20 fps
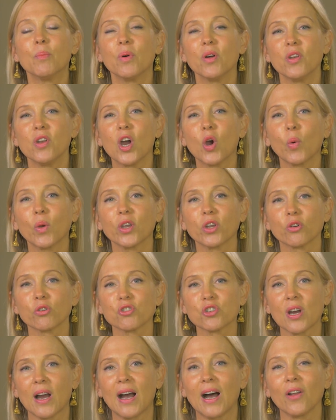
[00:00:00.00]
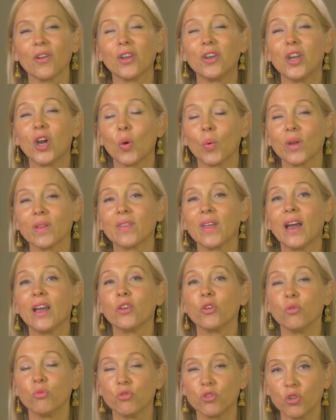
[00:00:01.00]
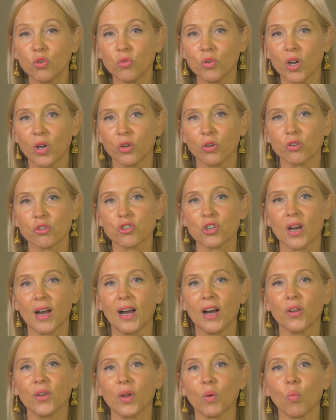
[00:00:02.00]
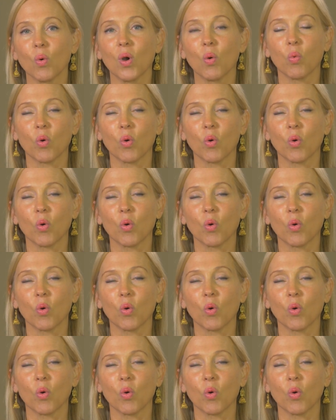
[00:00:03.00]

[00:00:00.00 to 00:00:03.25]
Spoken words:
but knowing your child and knowing that you do know your child and